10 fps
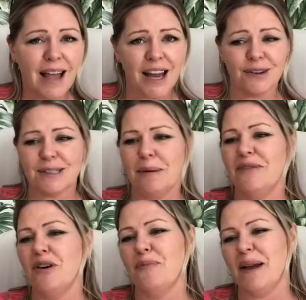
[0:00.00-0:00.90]
I know some of
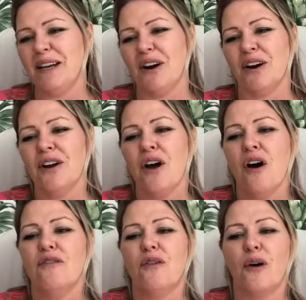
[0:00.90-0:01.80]
you have been here
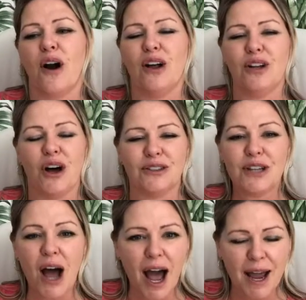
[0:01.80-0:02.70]
for a long
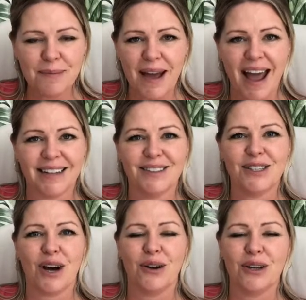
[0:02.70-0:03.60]
time. And
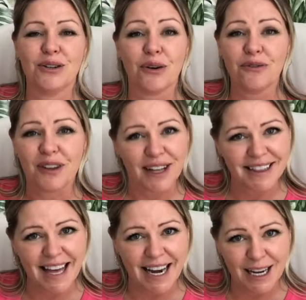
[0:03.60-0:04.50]
so you don't feel like
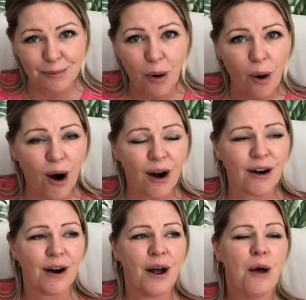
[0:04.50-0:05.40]
that
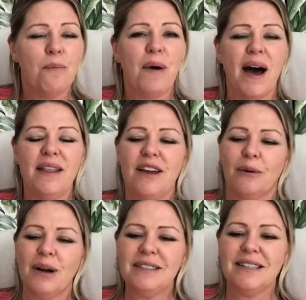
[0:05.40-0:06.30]
anymore. But there
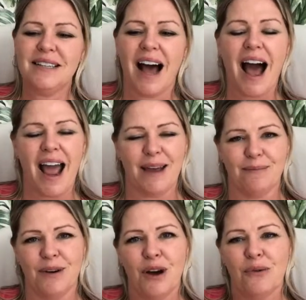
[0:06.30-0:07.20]
was a
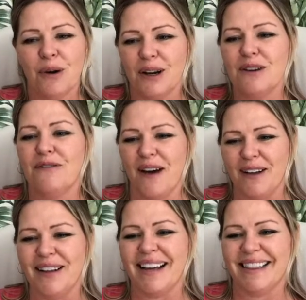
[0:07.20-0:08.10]
time where you
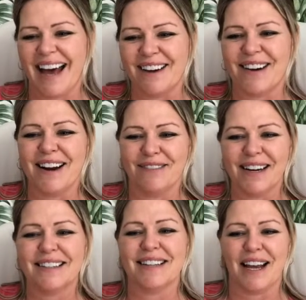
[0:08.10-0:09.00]
felt like that, right?
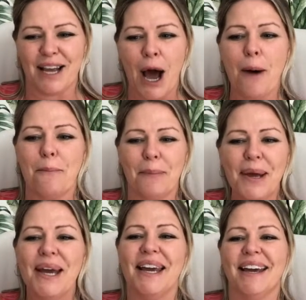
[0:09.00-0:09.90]
Rita's like, yep,
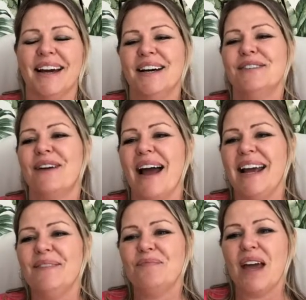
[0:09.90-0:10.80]
me,
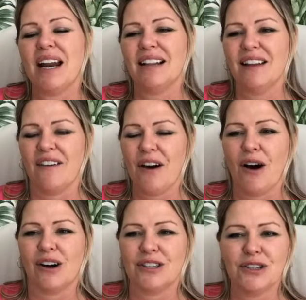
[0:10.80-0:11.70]
right? And I love how
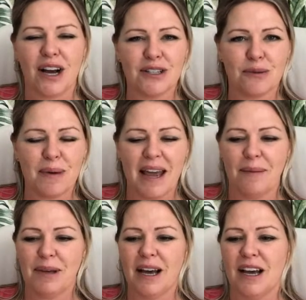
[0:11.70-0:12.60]
honest you guys are being,
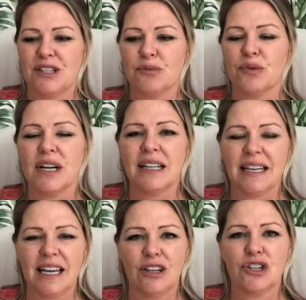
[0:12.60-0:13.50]
because
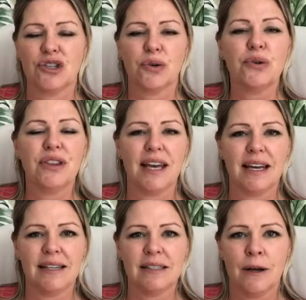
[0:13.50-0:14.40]
really the truth
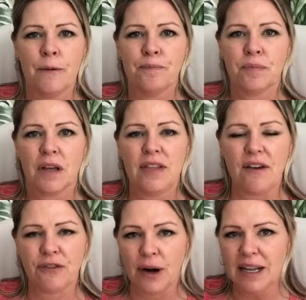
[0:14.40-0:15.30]
is
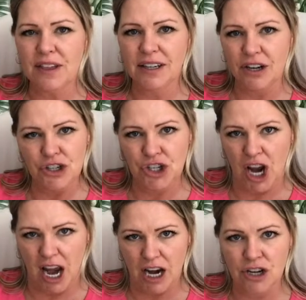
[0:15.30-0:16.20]
that for anything to
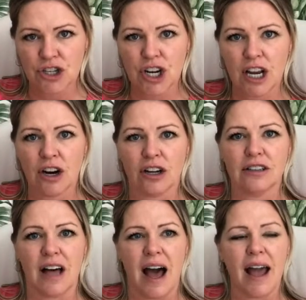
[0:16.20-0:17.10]
change in our
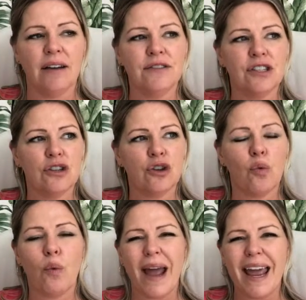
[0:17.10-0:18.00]
lives, the
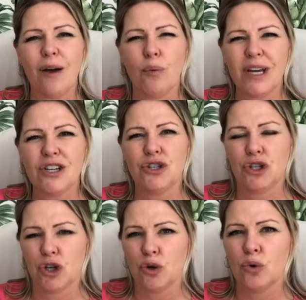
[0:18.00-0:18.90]
way we
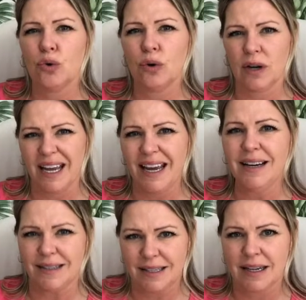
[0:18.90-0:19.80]
do
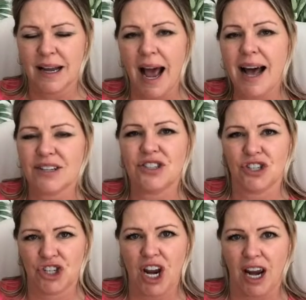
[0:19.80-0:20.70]
it has to
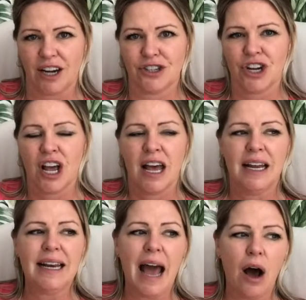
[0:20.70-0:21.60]
change.
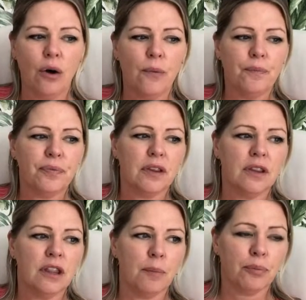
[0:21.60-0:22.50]
Now,
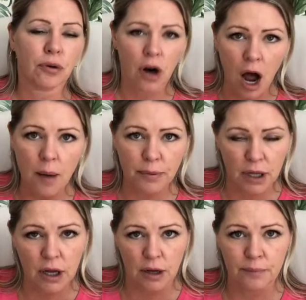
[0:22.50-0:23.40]
the
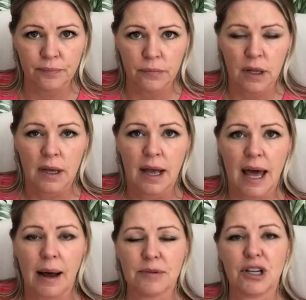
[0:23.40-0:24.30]
problem,
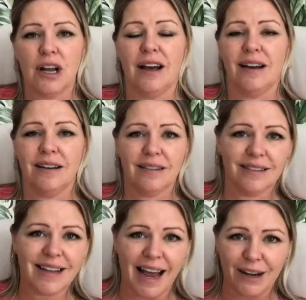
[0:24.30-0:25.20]
and I'm just going to
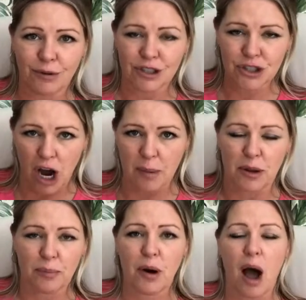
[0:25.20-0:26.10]
we'll just talk about
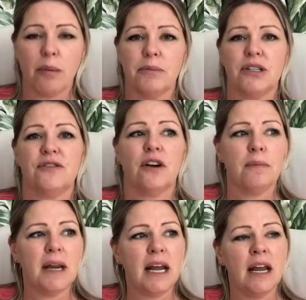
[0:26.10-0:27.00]
the problem just for a
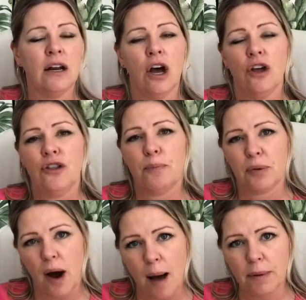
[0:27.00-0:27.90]
minute. The
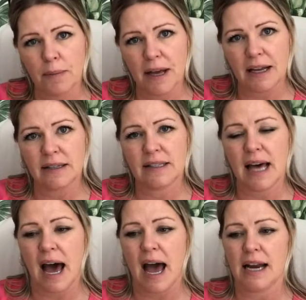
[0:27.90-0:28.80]
problem is
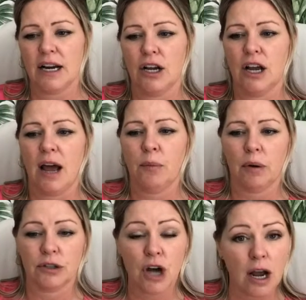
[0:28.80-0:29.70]
that, and we
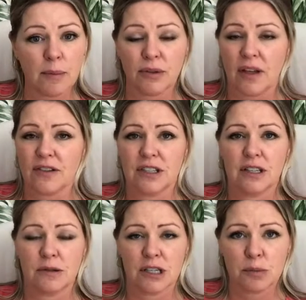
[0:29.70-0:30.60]
were talking about that
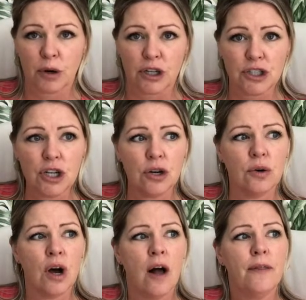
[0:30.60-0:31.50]
this morning too.